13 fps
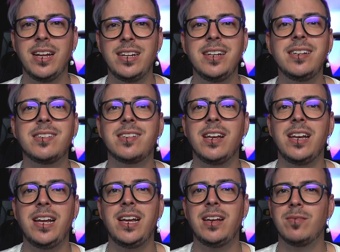
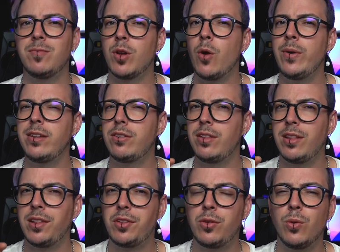easily go into
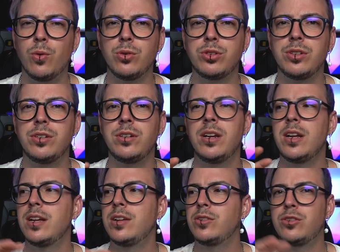the distortion
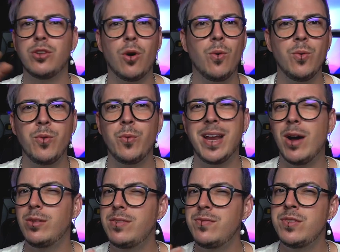zone
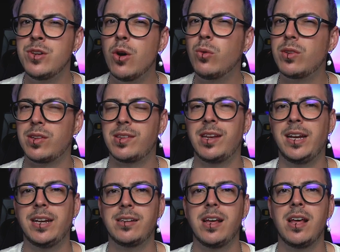without even noticing
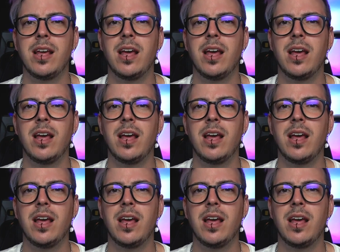it.